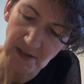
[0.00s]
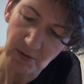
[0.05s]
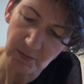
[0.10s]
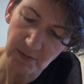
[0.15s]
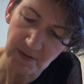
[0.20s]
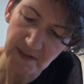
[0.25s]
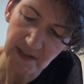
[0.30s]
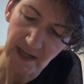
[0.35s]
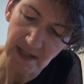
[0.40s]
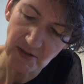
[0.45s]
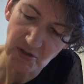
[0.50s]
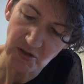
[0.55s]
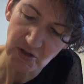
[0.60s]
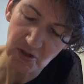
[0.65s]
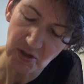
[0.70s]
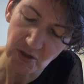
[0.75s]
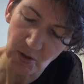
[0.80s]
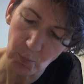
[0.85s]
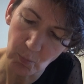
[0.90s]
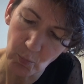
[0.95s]
your
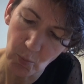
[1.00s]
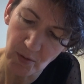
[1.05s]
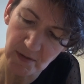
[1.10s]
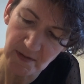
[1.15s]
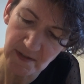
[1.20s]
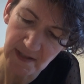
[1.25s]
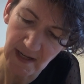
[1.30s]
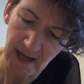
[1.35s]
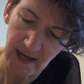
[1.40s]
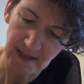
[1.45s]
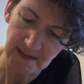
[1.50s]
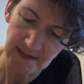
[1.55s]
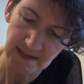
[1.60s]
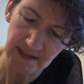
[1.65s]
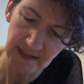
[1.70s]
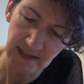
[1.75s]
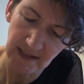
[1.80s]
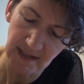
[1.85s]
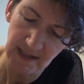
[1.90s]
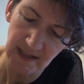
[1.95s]
attention on one
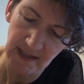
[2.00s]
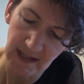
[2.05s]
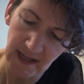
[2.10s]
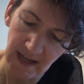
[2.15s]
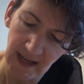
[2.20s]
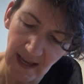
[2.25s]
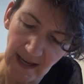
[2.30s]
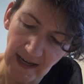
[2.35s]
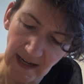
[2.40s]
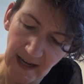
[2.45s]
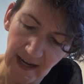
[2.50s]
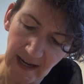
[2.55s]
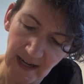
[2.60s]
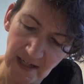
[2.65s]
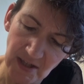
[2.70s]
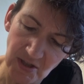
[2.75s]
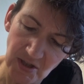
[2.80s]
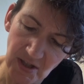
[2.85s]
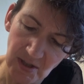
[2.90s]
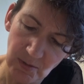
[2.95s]
task,
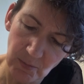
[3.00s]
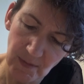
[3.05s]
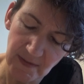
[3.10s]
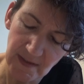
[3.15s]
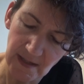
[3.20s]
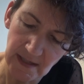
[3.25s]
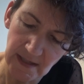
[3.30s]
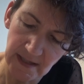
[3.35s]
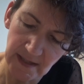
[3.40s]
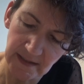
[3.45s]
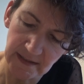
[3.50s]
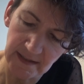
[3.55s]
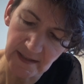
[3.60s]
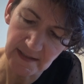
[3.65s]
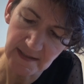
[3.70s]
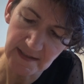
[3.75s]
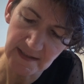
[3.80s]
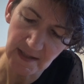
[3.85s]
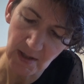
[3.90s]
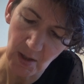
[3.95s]
engaging with
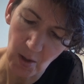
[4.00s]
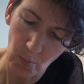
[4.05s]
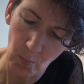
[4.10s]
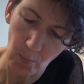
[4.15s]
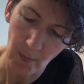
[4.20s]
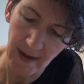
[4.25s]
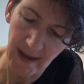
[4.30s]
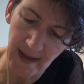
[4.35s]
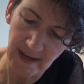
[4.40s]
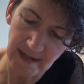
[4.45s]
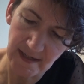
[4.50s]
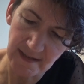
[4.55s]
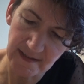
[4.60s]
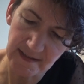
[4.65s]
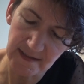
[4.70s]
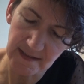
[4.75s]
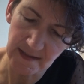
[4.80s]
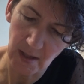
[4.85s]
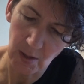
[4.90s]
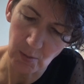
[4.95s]
alertness,
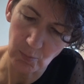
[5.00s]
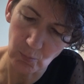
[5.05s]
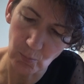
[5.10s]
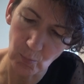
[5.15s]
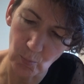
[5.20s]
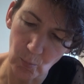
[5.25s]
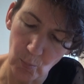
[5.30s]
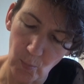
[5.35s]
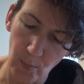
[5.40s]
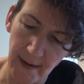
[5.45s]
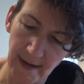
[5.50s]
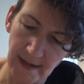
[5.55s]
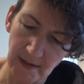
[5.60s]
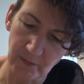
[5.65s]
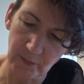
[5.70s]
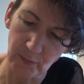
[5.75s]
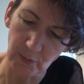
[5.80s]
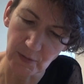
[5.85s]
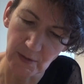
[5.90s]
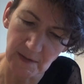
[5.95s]
awareness, and
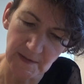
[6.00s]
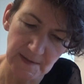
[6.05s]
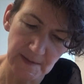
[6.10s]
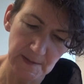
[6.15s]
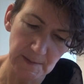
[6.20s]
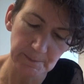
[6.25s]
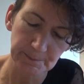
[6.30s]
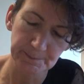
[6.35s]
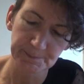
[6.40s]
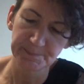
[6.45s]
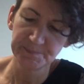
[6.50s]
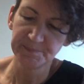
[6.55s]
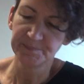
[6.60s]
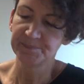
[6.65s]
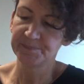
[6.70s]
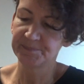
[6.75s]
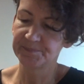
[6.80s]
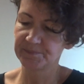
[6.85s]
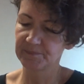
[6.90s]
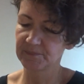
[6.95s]

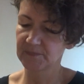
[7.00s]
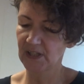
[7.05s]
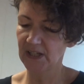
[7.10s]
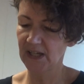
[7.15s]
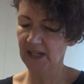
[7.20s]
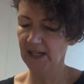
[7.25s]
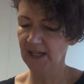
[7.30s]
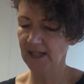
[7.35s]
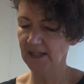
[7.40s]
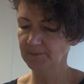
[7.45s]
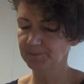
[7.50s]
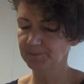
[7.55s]
wakefulness. Okay.